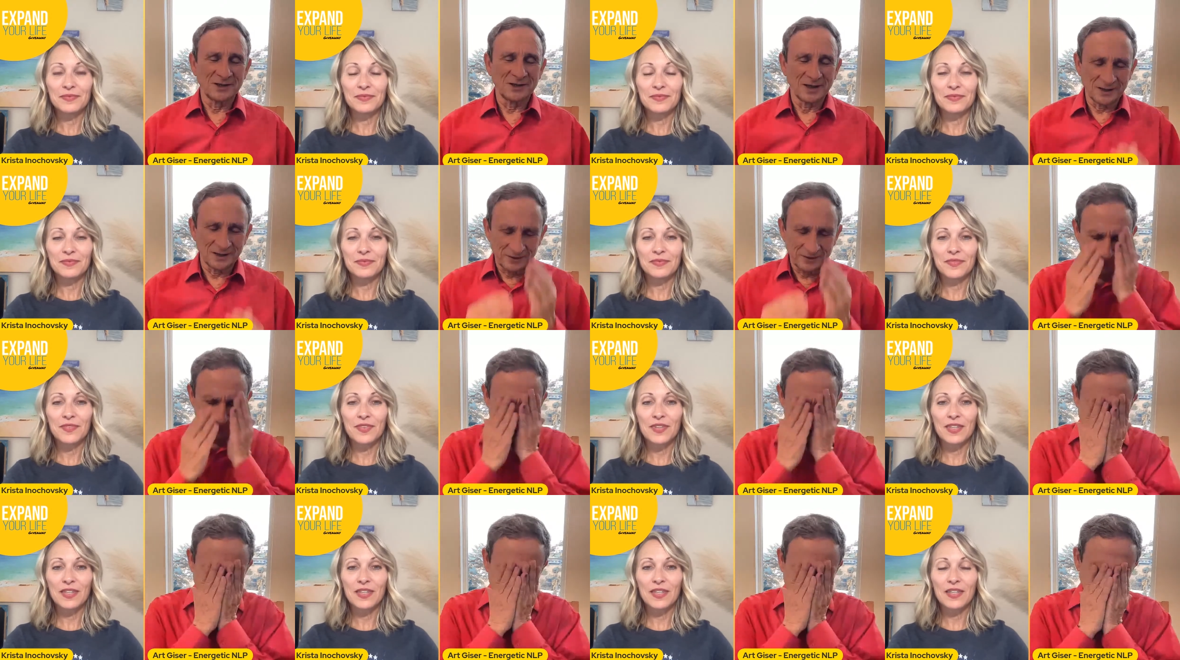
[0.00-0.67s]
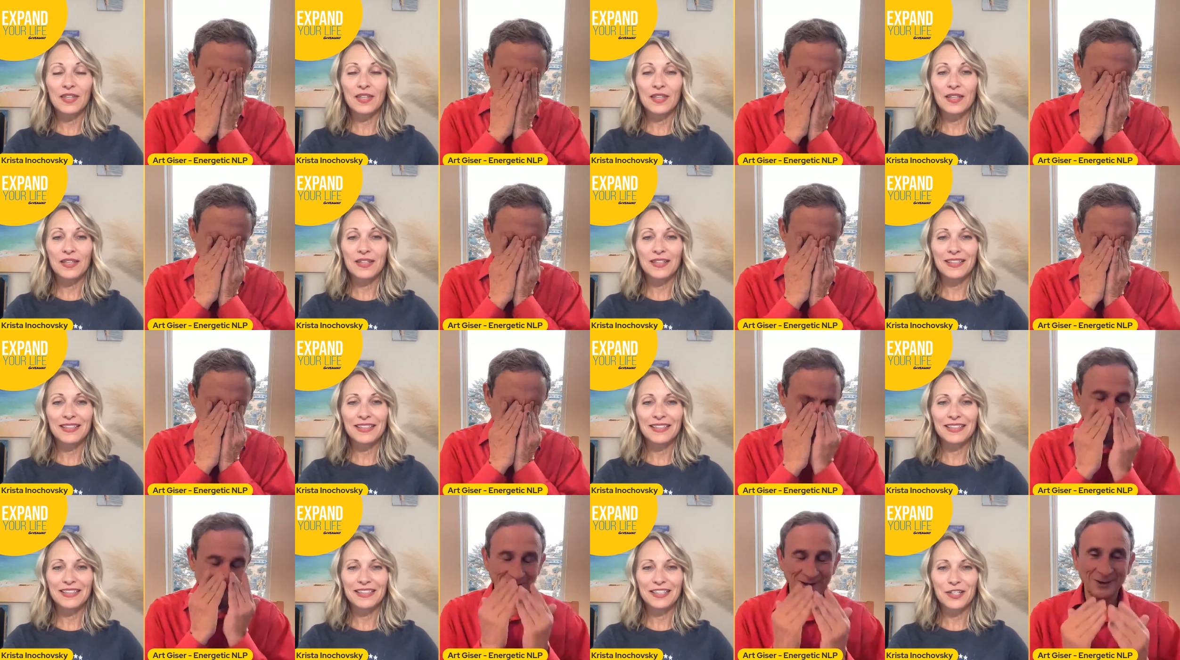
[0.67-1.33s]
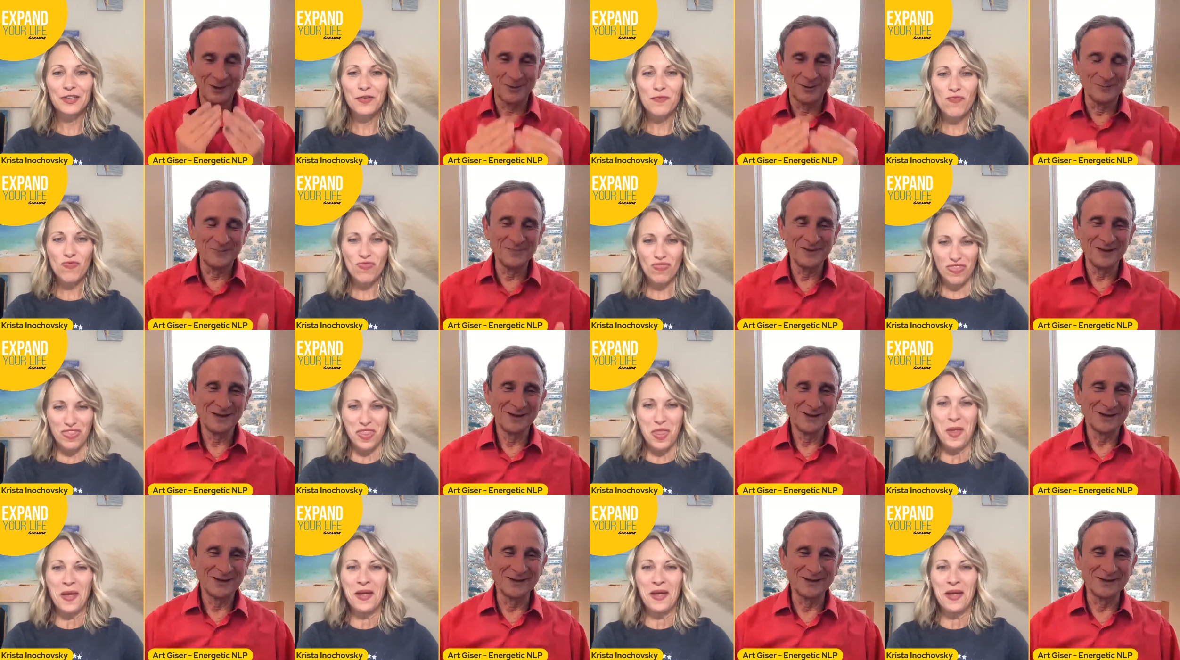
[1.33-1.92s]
Speaker 1: are kind of like oh um,